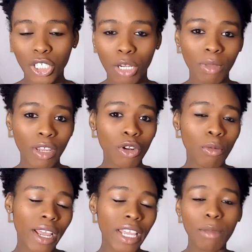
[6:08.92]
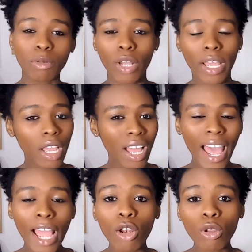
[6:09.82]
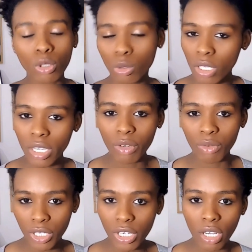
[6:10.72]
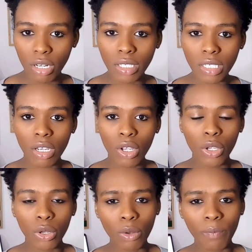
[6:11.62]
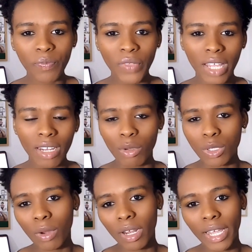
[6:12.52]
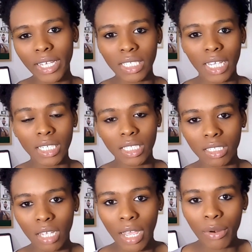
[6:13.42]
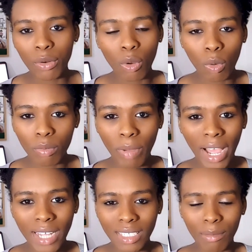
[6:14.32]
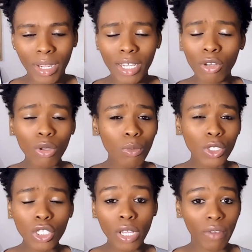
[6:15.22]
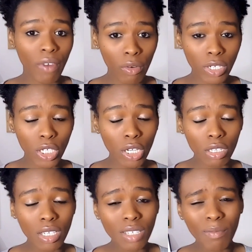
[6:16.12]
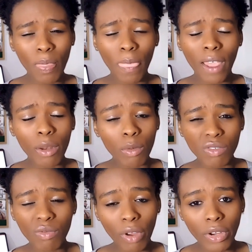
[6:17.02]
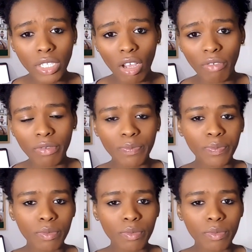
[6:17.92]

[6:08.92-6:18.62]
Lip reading: shape, that, you know, my hips. So like, I looked totally ridiculous, you know. And I was wearing like size, I don't know what pants. You know, it was just like very ridiculous, and it was very tough.